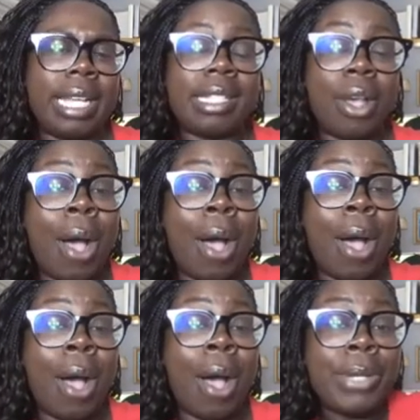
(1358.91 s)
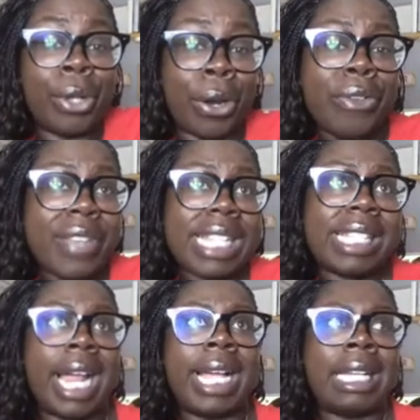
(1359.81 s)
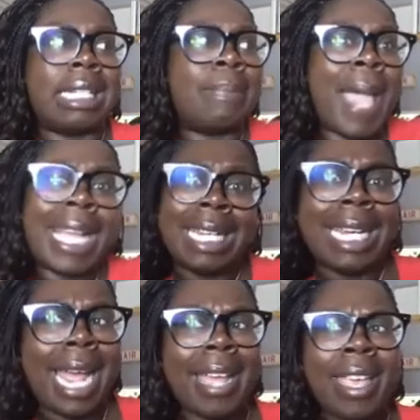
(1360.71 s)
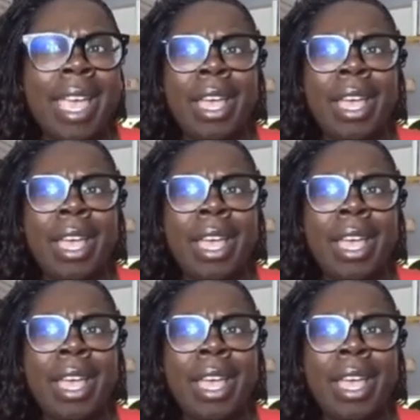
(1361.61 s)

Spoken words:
So I was a little nervous, like, because back in the day,